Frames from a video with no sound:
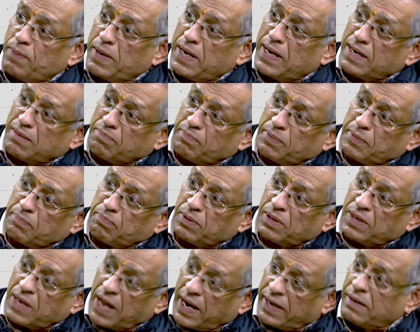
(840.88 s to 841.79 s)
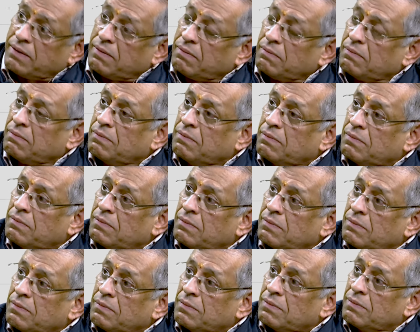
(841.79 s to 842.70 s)
billion people died.
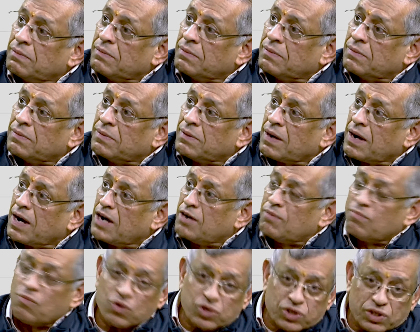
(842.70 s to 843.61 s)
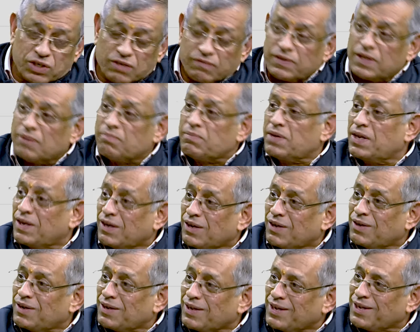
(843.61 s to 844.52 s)
And most of them
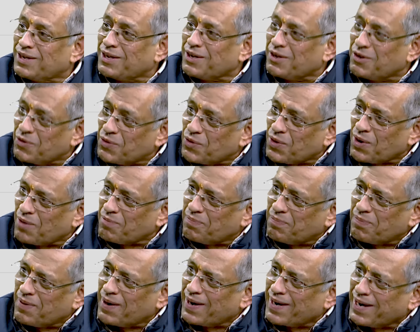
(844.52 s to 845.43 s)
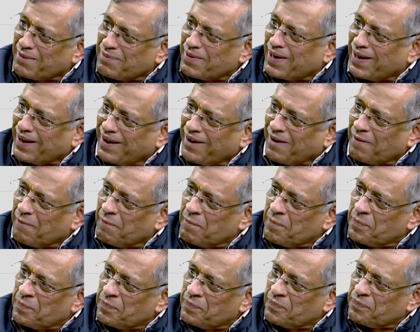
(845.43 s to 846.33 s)
in Europe and America.
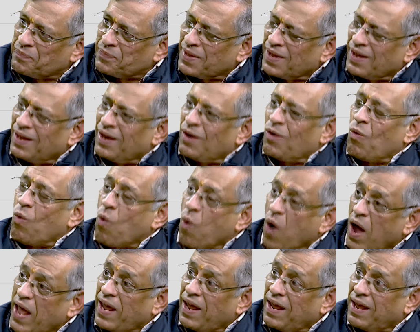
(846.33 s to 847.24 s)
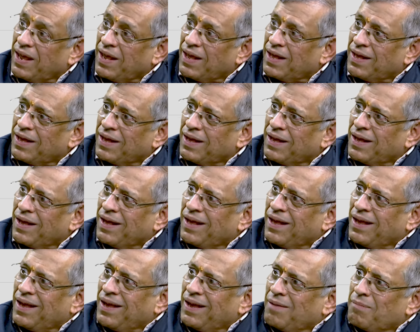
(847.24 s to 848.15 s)
Yeah. Why?
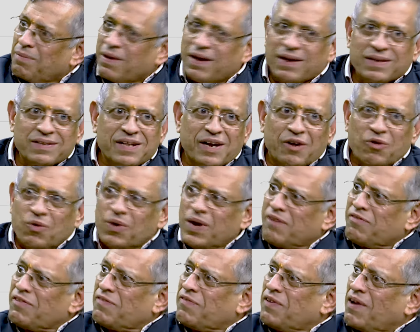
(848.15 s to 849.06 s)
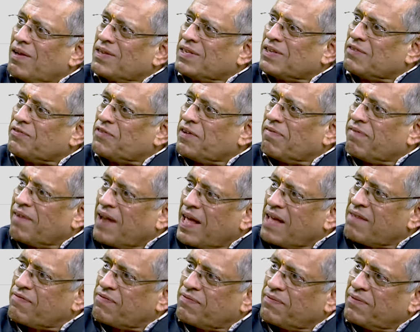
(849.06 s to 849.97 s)
Because they don't have a philosophy of
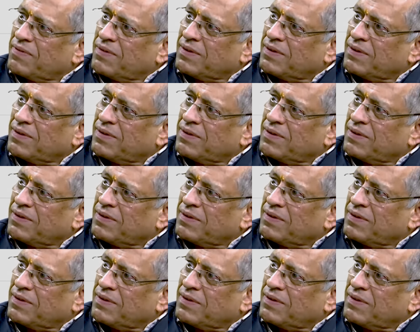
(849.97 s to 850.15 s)
life.